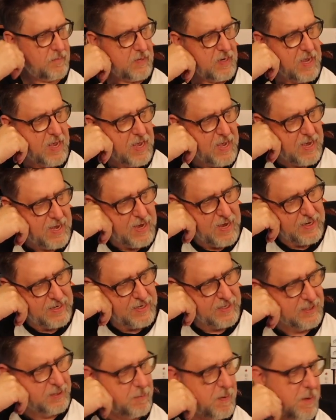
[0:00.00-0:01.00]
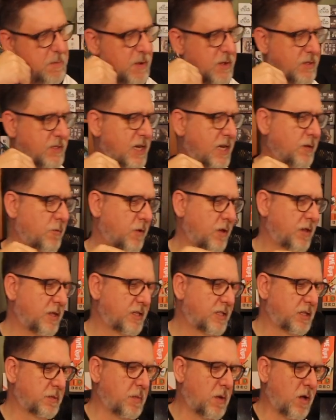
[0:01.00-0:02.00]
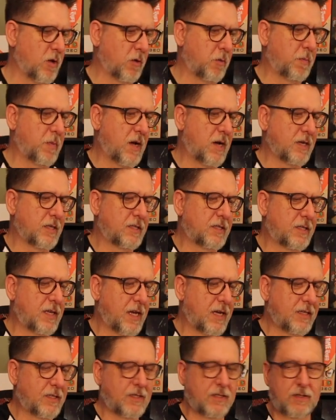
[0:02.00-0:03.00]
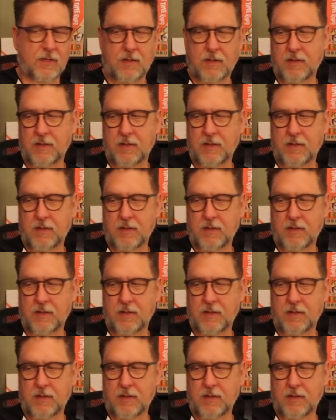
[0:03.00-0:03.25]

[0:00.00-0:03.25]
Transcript: I guess maybe I'll take one of these smaller box sets